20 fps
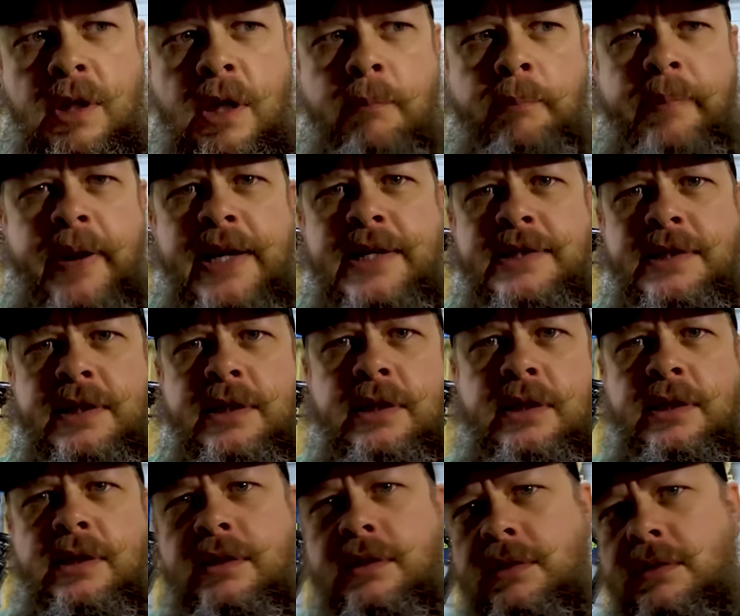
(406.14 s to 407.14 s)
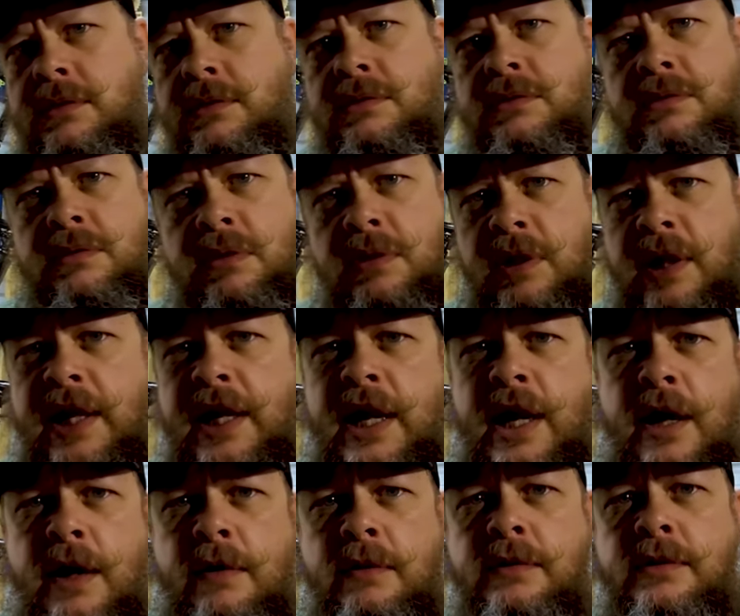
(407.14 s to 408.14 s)
a basic
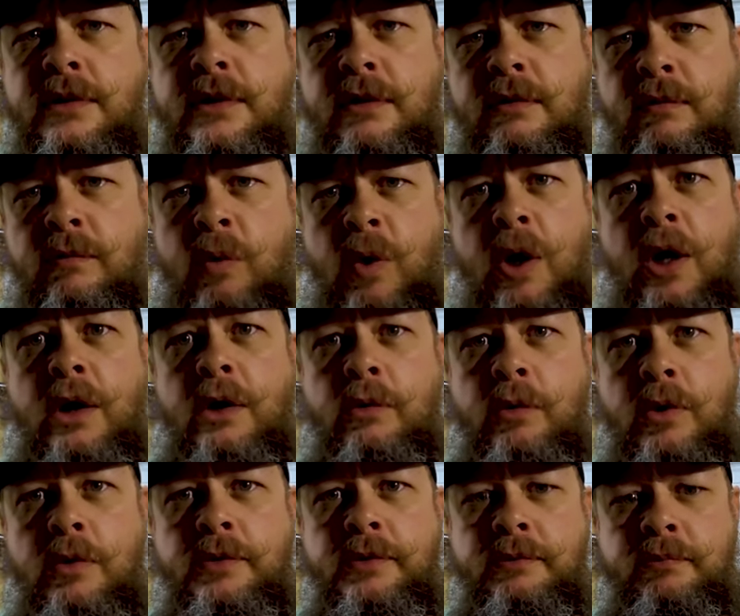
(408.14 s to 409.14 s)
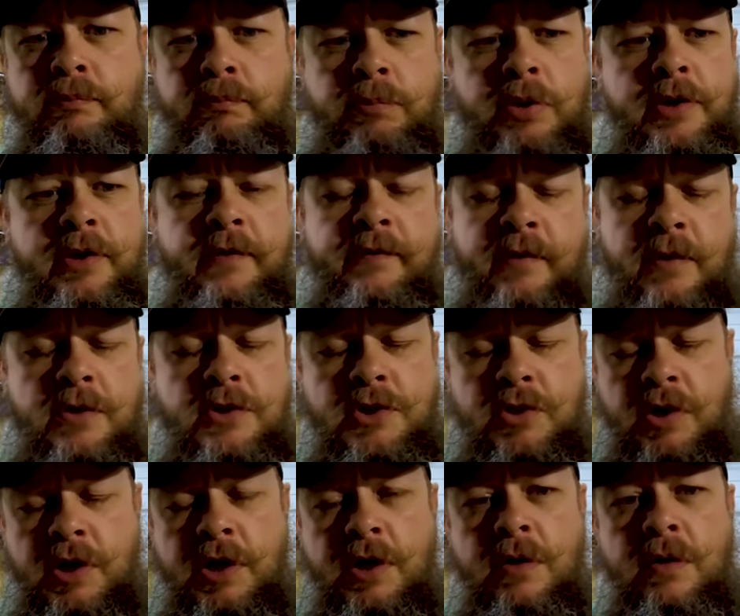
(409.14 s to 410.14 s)
layout of where we're going to put the first
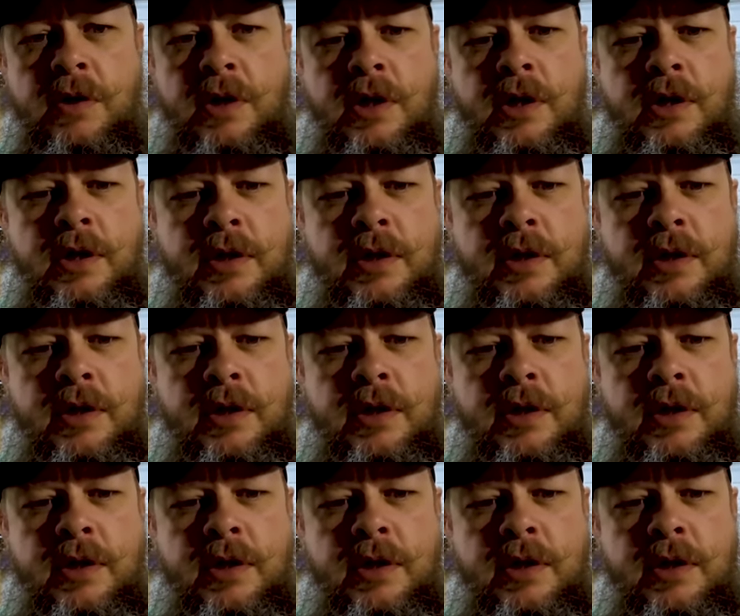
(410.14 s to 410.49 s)
trail.